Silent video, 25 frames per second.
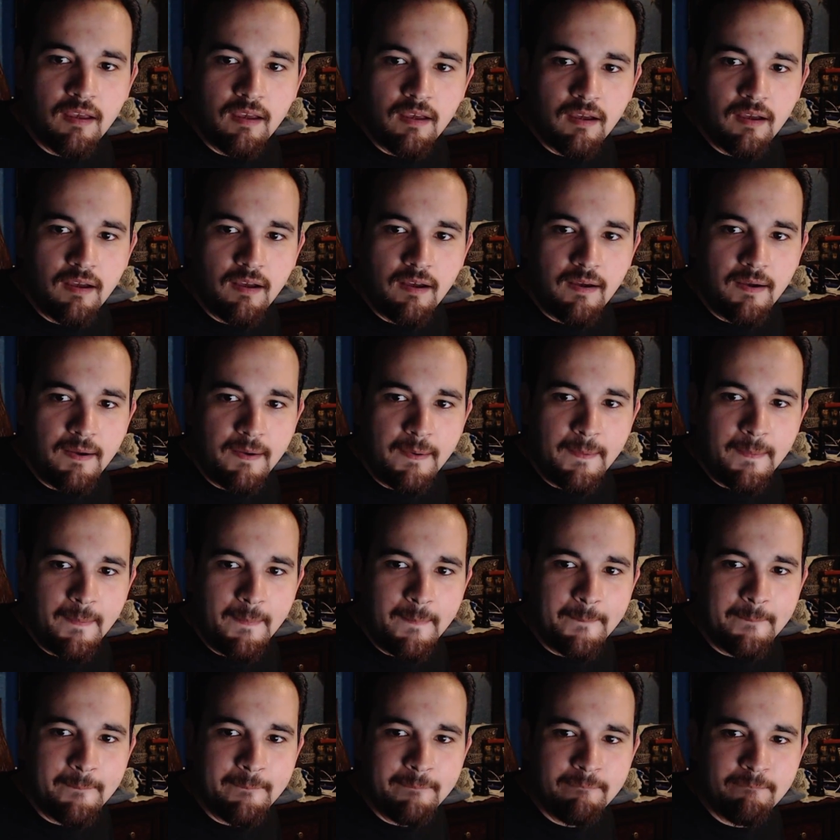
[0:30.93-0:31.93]

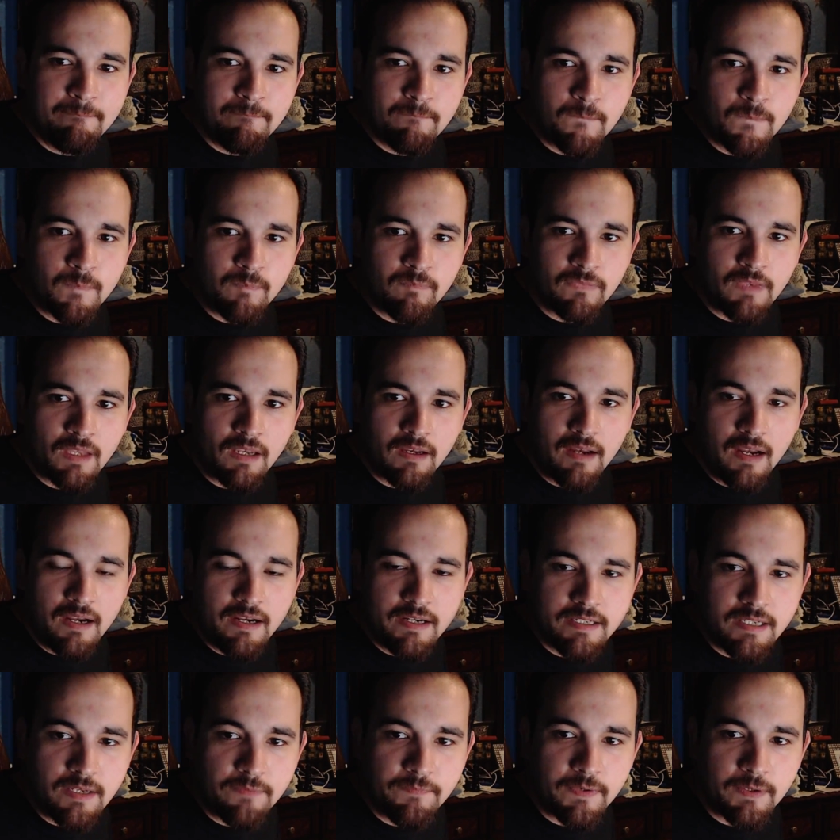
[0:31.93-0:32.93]
um, kind
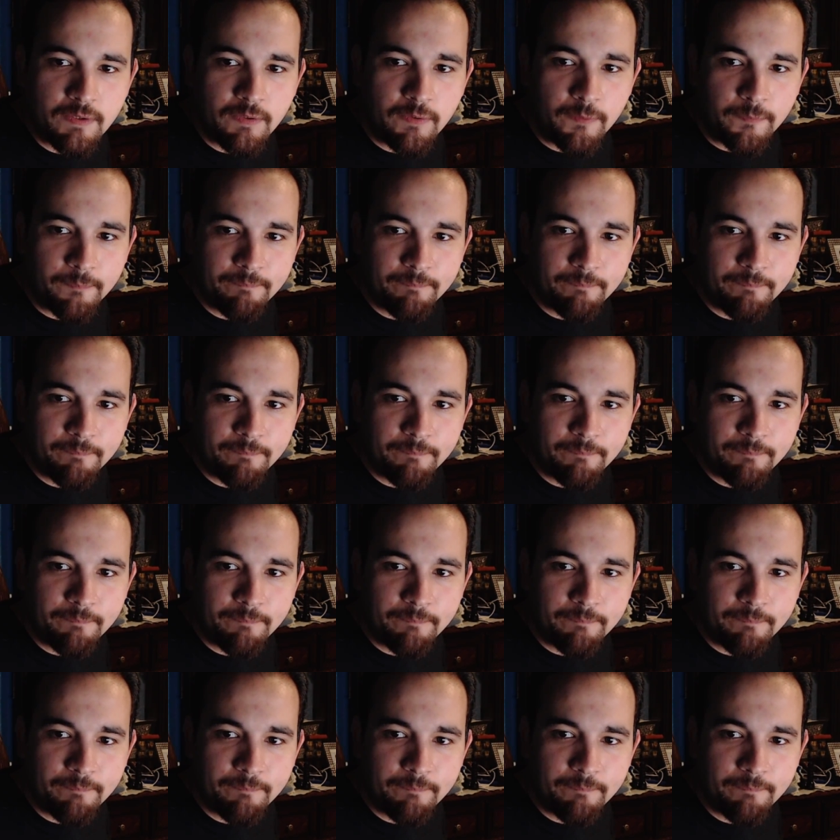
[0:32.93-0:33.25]
of difficult.